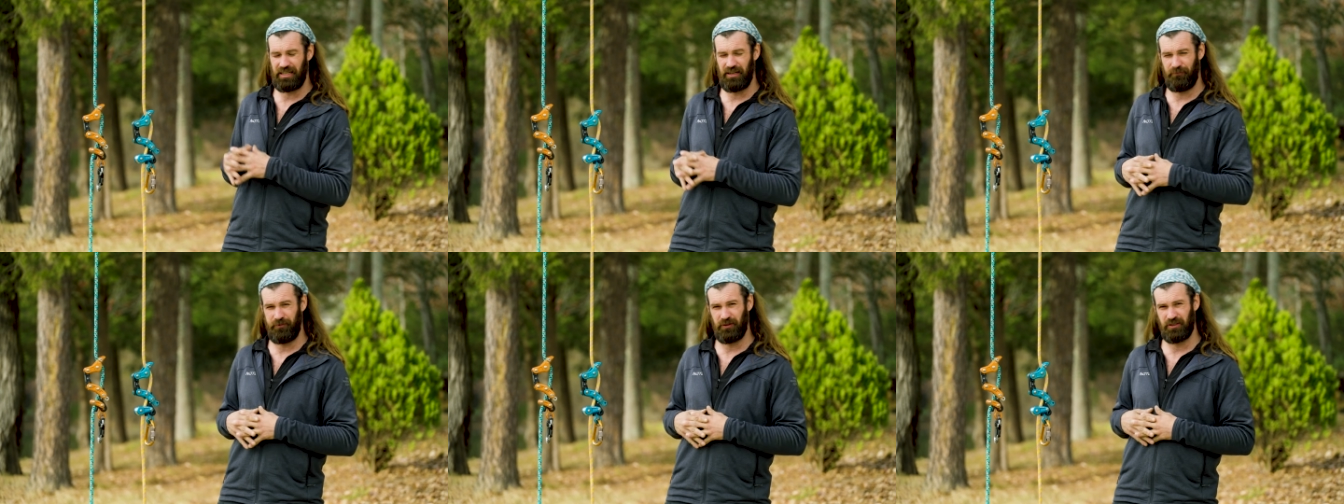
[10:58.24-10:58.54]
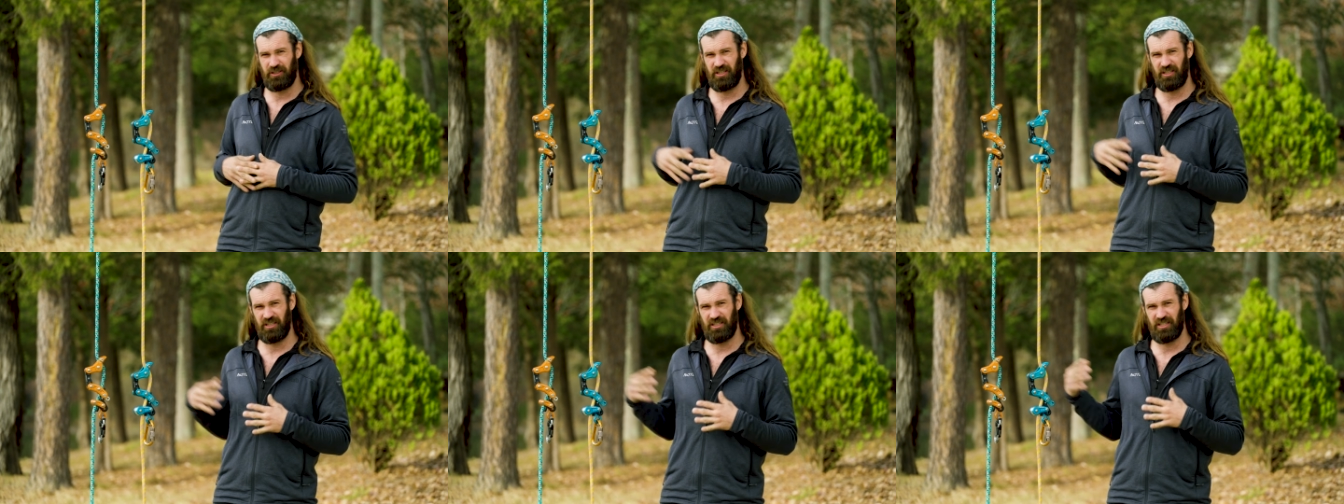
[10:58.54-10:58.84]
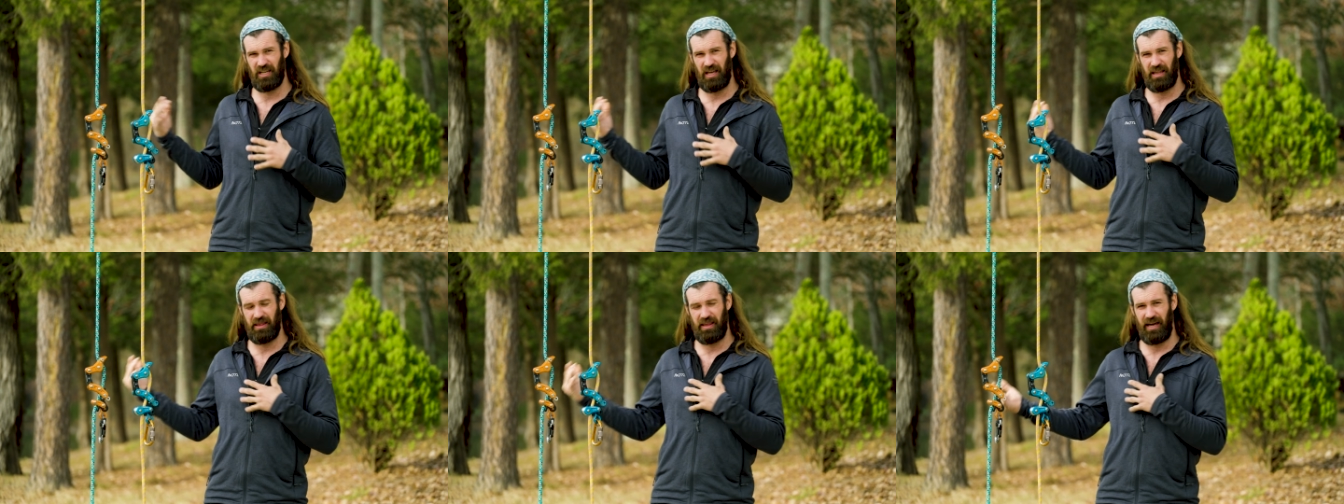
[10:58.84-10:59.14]

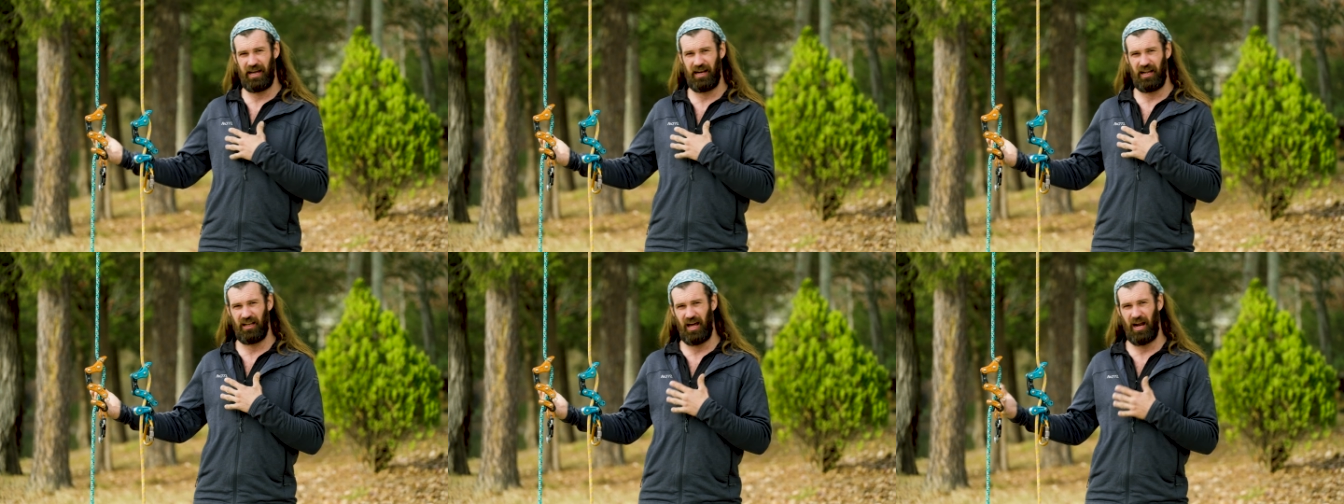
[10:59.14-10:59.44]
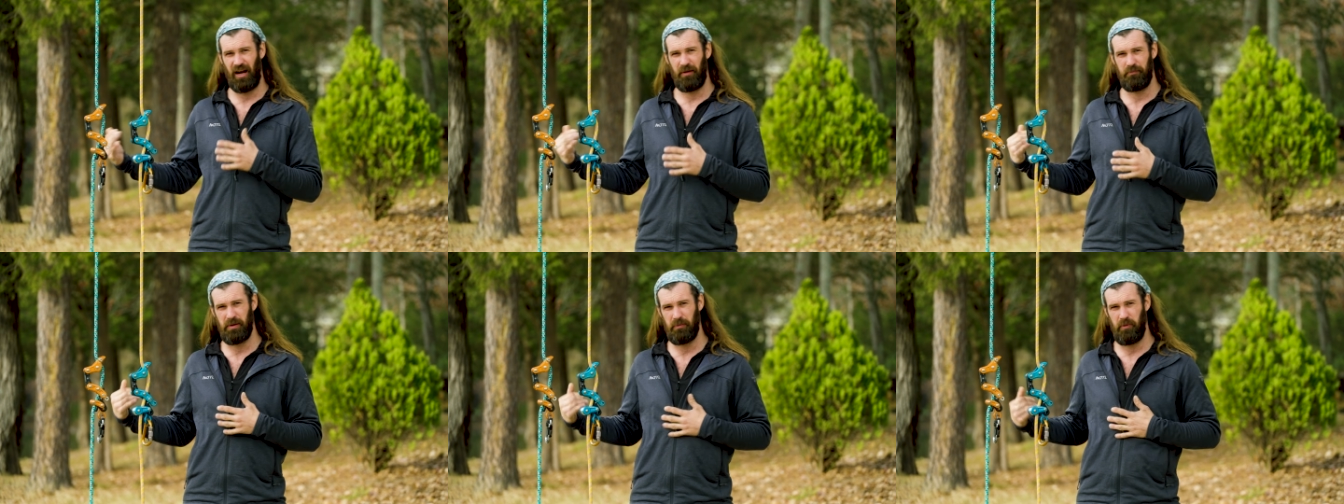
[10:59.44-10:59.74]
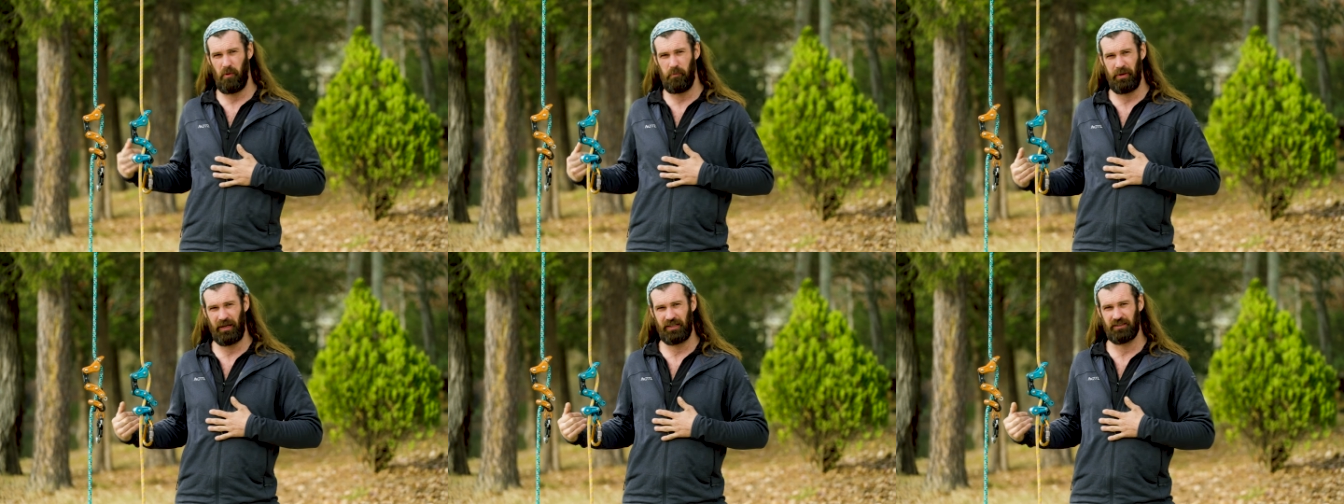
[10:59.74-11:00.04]
differences that a lot of
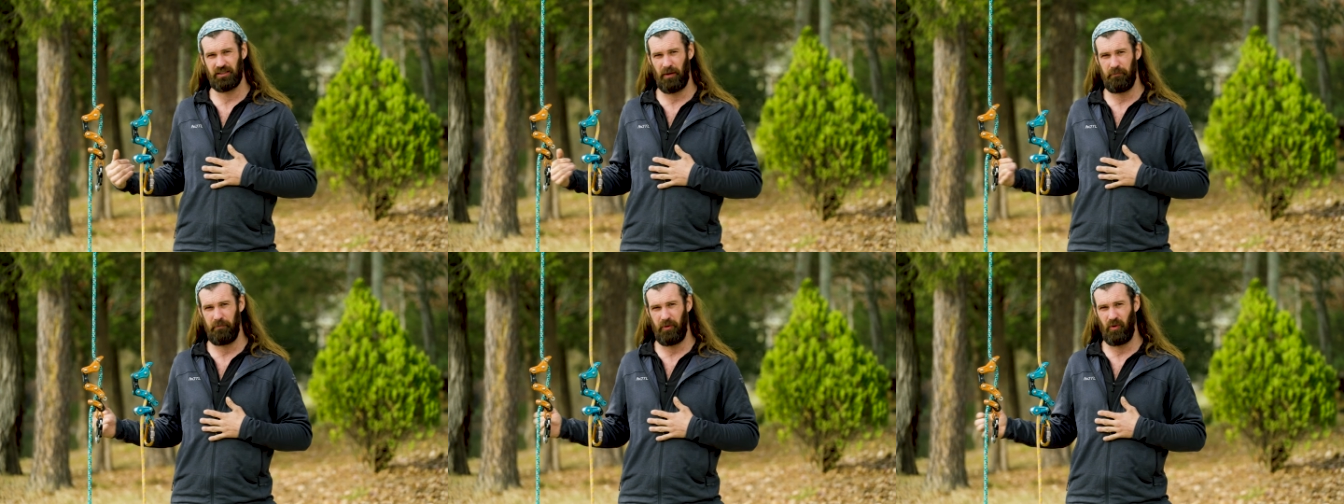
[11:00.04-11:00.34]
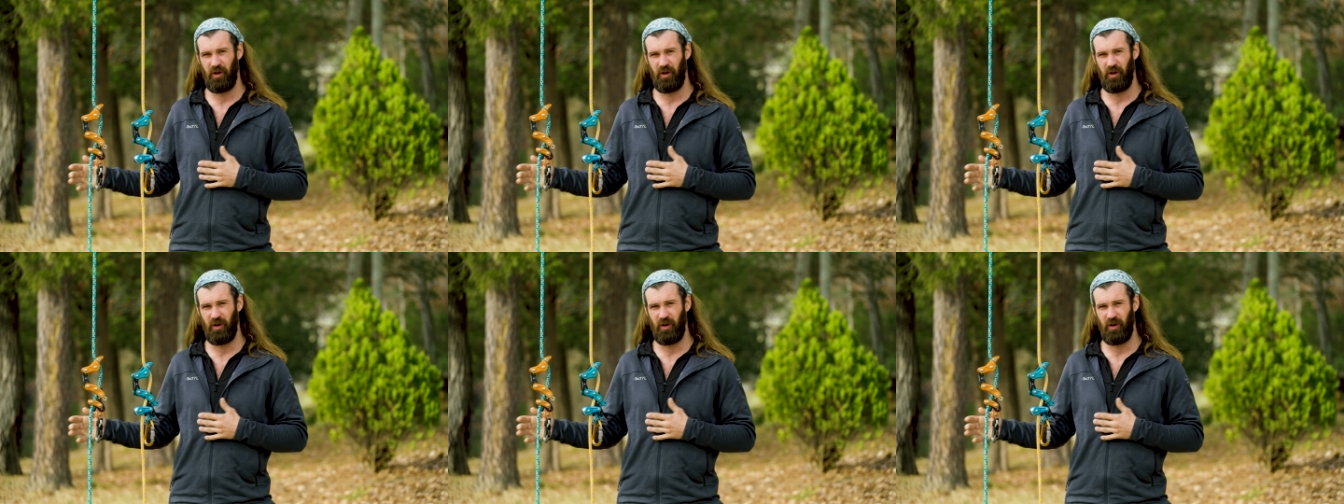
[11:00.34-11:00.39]
people picked up